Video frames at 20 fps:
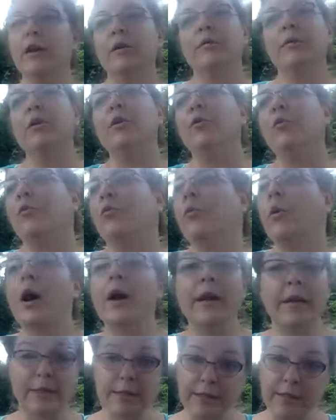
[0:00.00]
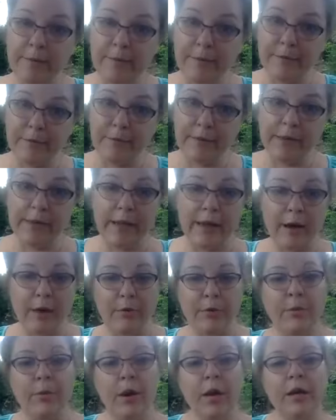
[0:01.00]
We don't want it to keep everything out.
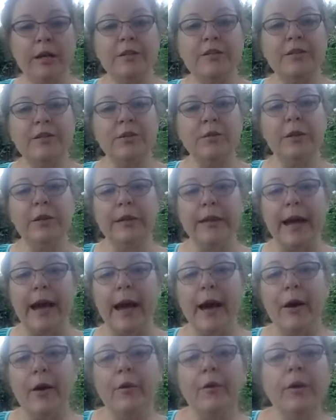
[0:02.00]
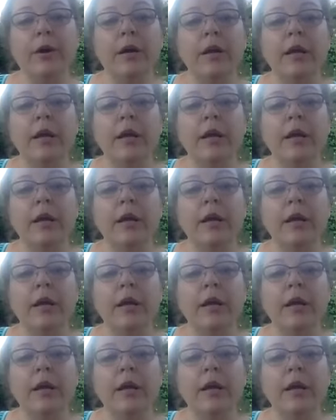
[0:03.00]
We want it to allow